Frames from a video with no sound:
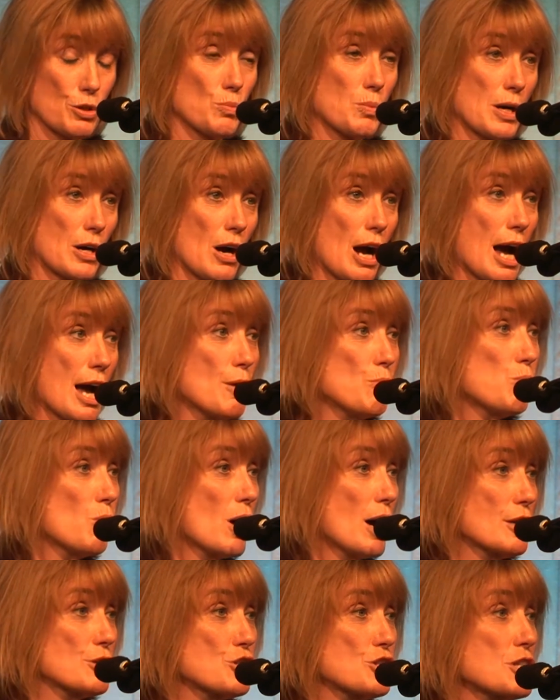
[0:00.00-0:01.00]
where I
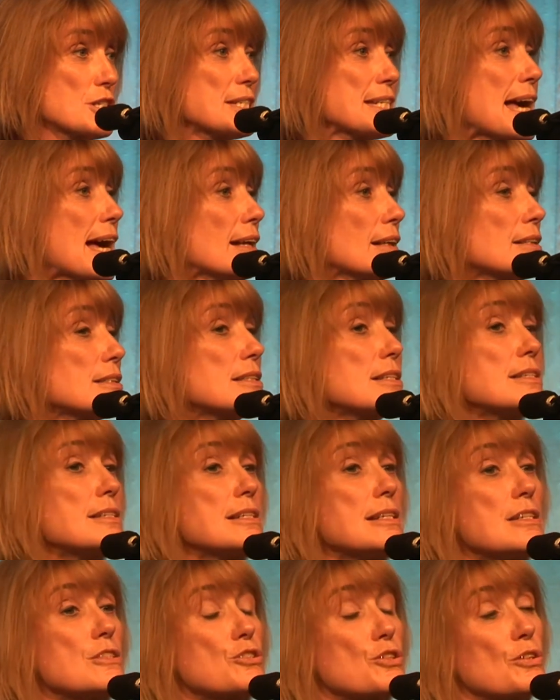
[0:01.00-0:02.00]
watched talented
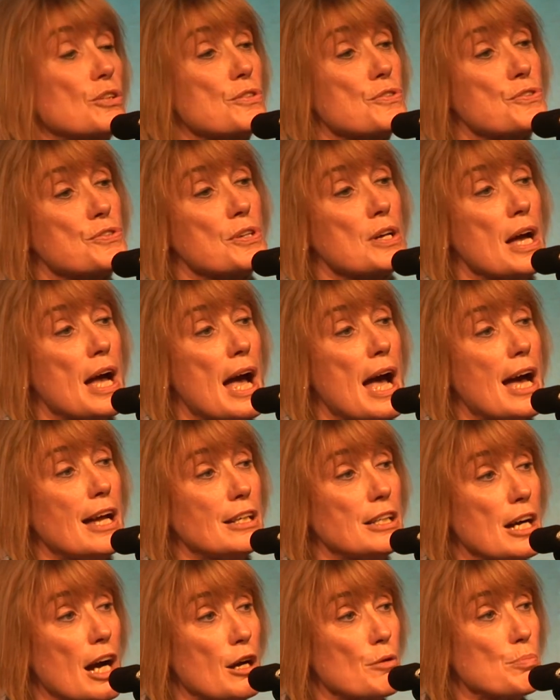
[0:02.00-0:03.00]
teachers
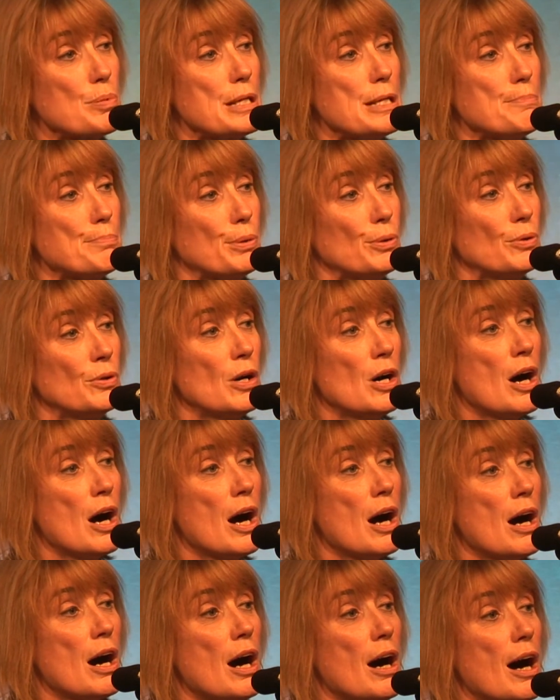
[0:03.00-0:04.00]
and young people
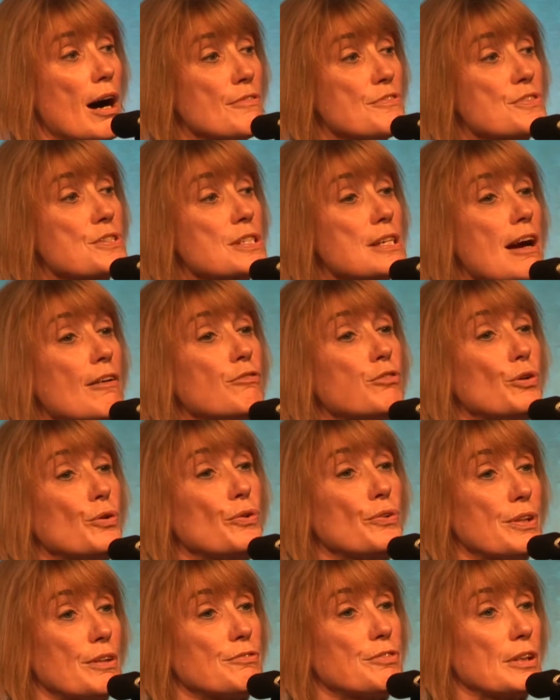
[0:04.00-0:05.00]
of several
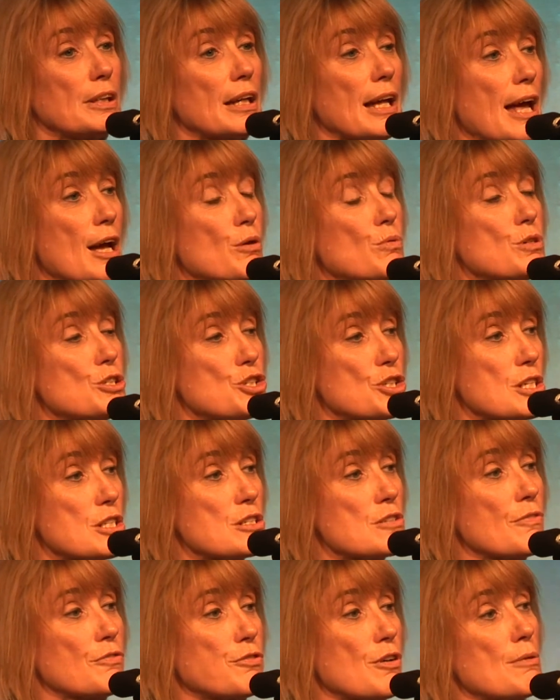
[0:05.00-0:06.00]
different
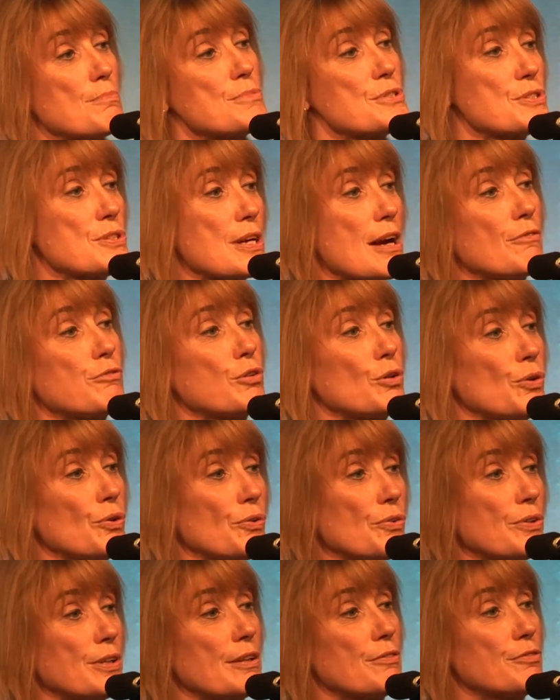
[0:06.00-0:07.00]
languages from
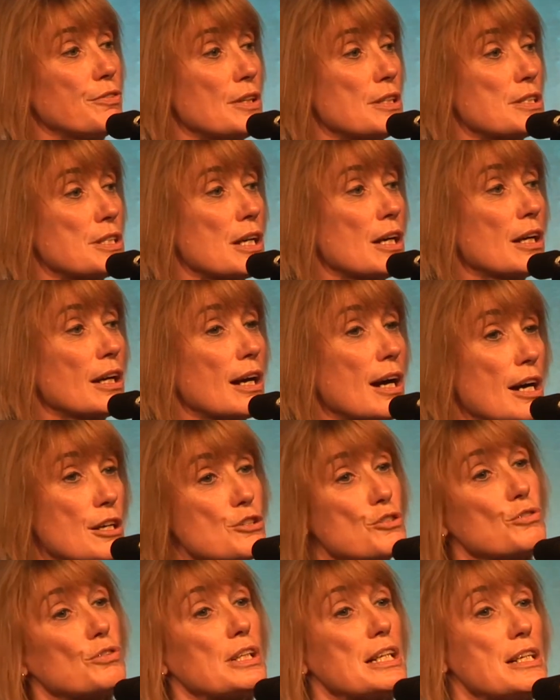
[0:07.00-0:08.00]
several different
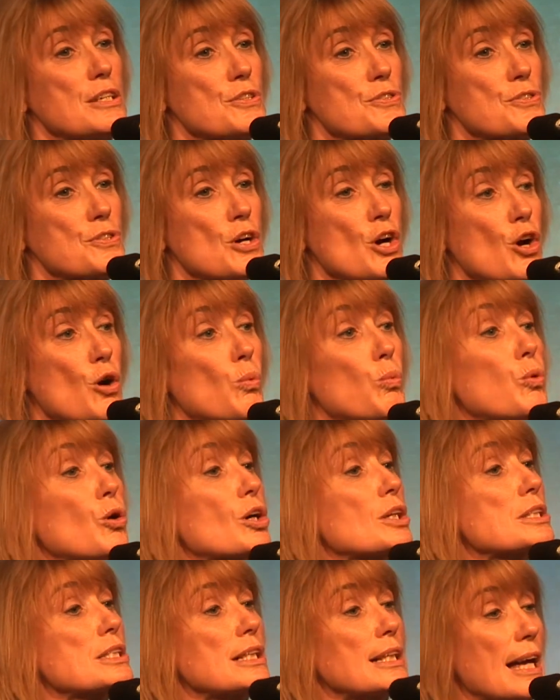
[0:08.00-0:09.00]
countries
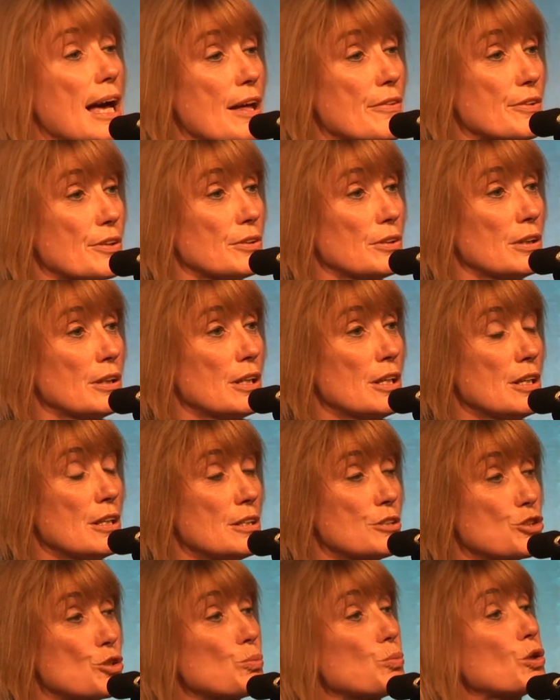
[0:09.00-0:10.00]
work together
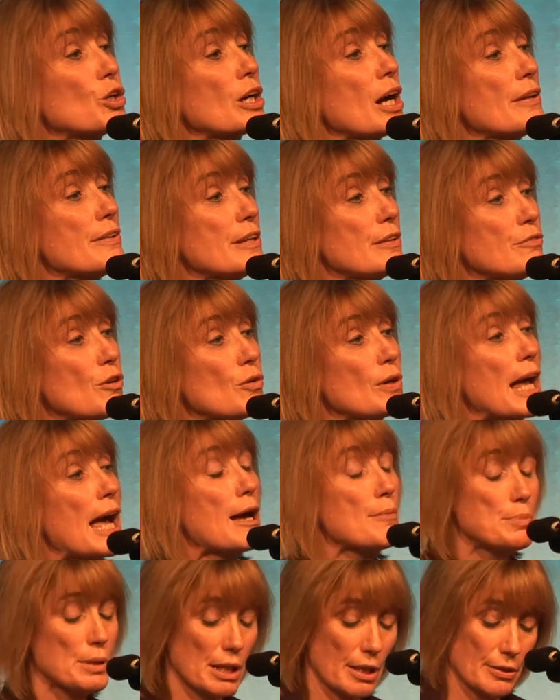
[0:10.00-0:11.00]
to work on their
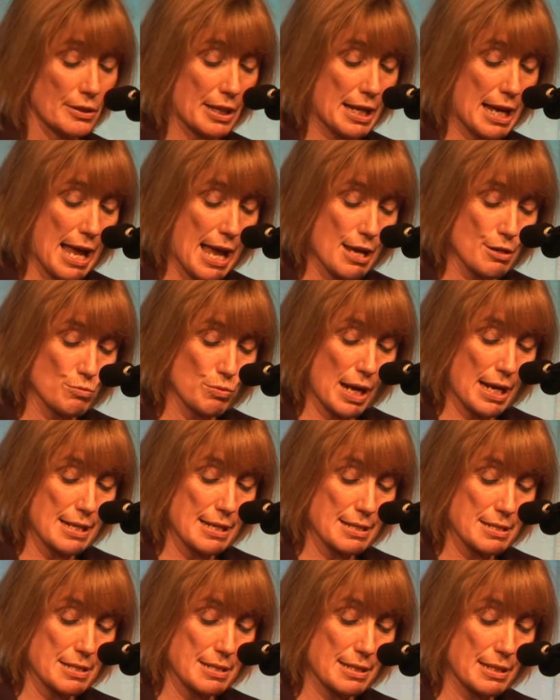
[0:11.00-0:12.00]
vocabulary and
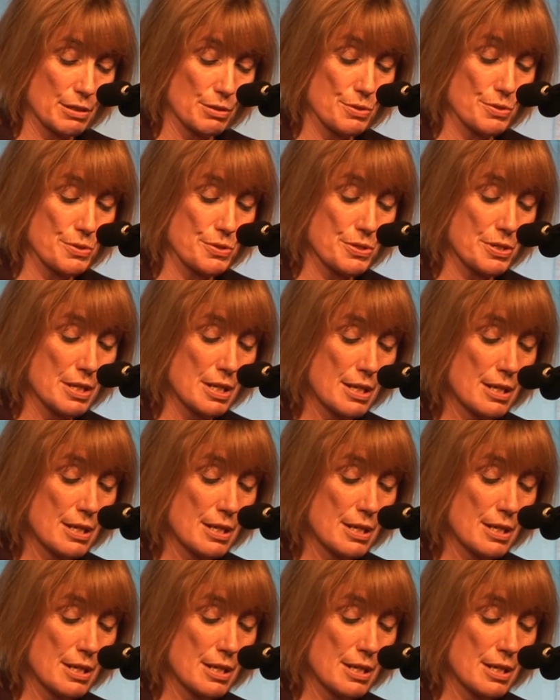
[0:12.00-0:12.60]
writing skills.